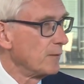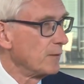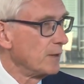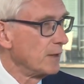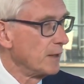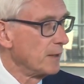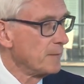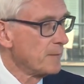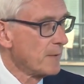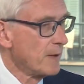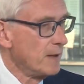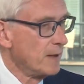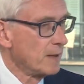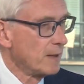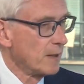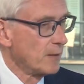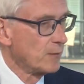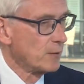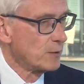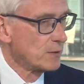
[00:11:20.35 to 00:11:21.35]
the
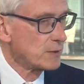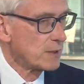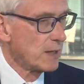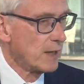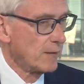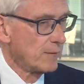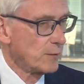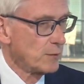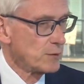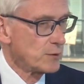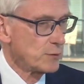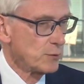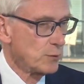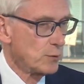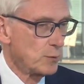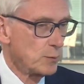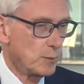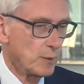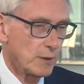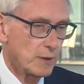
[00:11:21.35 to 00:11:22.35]
governor's conference
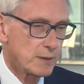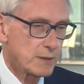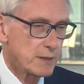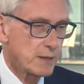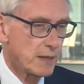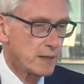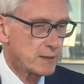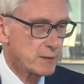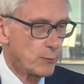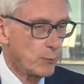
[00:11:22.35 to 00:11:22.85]
room where it says